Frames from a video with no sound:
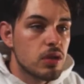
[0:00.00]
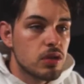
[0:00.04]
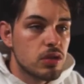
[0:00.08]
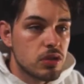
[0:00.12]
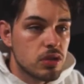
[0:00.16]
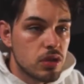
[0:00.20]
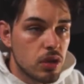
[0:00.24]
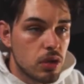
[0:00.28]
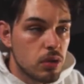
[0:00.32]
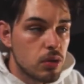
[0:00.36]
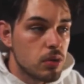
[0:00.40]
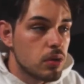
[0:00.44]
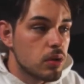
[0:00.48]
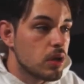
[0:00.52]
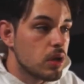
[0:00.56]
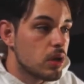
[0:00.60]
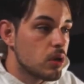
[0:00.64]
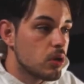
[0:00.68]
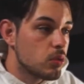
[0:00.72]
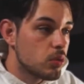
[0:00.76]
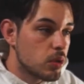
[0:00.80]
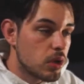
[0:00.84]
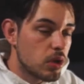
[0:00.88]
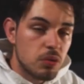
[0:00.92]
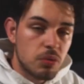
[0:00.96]
So
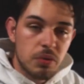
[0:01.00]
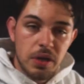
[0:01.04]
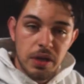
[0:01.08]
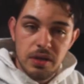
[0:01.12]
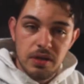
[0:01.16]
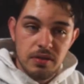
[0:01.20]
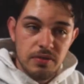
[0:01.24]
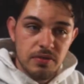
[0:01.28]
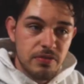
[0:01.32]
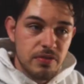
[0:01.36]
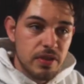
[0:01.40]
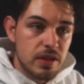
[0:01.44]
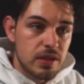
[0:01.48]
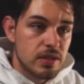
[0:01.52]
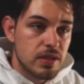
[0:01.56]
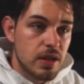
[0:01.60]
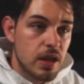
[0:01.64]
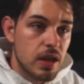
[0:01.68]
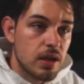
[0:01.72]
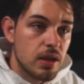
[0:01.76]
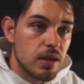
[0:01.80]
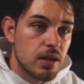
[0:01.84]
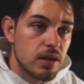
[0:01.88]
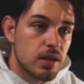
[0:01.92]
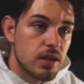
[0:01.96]
one way to fix
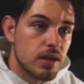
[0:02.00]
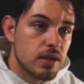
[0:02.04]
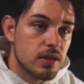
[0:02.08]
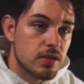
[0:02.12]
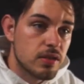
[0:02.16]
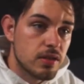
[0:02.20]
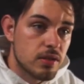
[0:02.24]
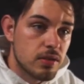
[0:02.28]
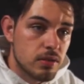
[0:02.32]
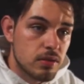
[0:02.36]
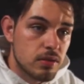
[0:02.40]
that is